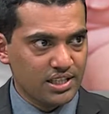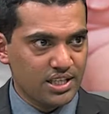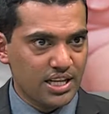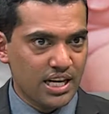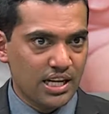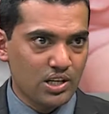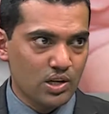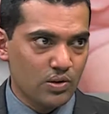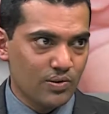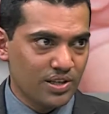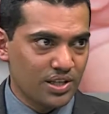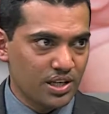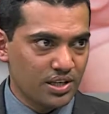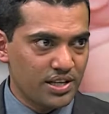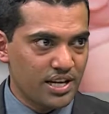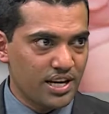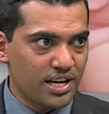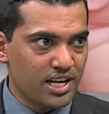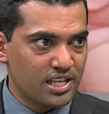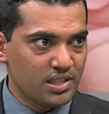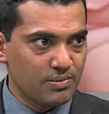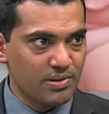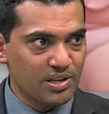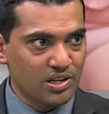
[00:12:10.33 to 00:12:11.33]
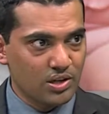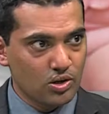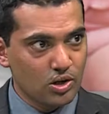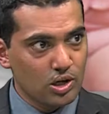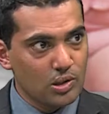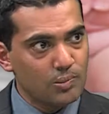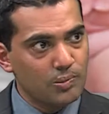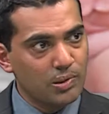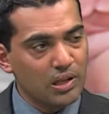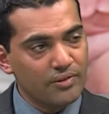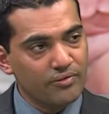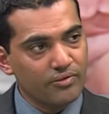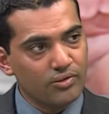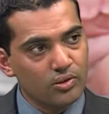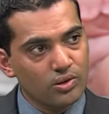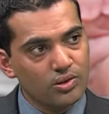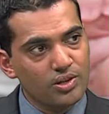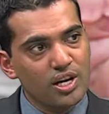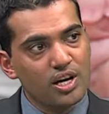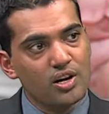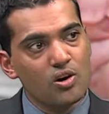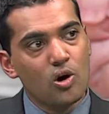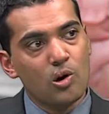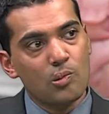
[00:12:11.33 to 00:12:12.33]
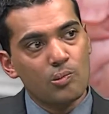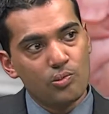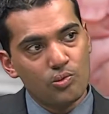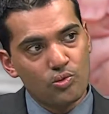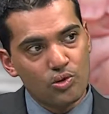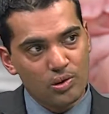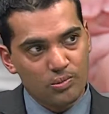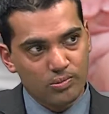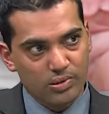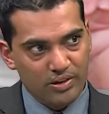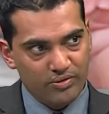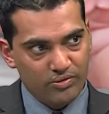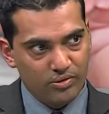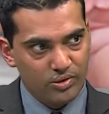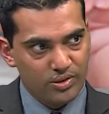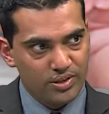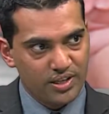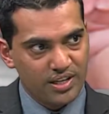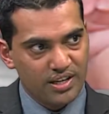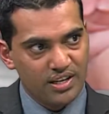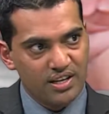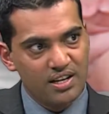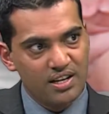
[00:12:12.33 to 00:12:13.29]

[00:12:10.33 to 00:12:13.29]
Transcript: tell you whether there has been good blood flow there or poor blood flow there.